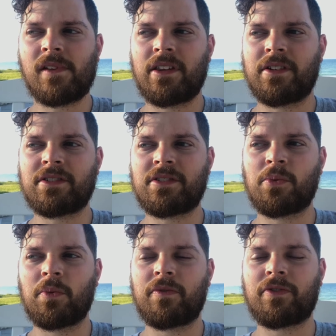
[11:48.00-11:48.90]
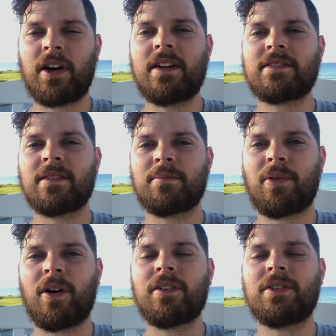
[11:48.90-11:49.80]
there's this phrase that
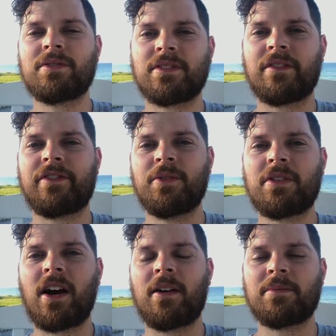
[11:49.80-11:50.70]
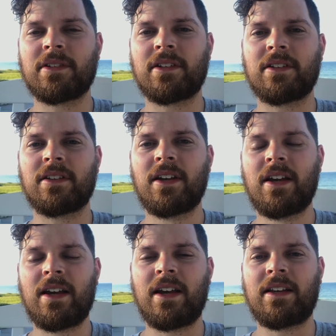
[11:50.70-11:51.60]
Paul uses a few times in it.
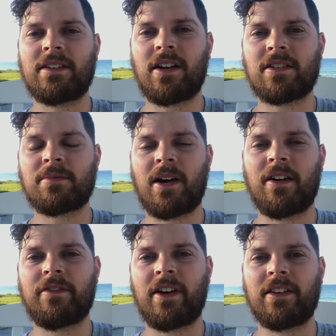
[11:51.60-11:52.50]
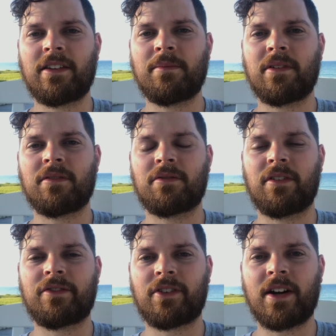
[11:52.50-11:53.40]
And he talks about how Philemon
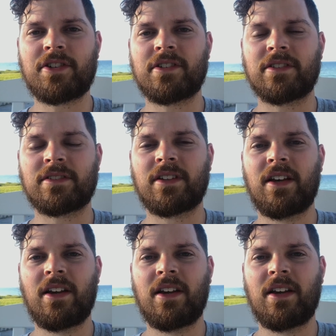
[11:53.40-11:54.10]
refreshes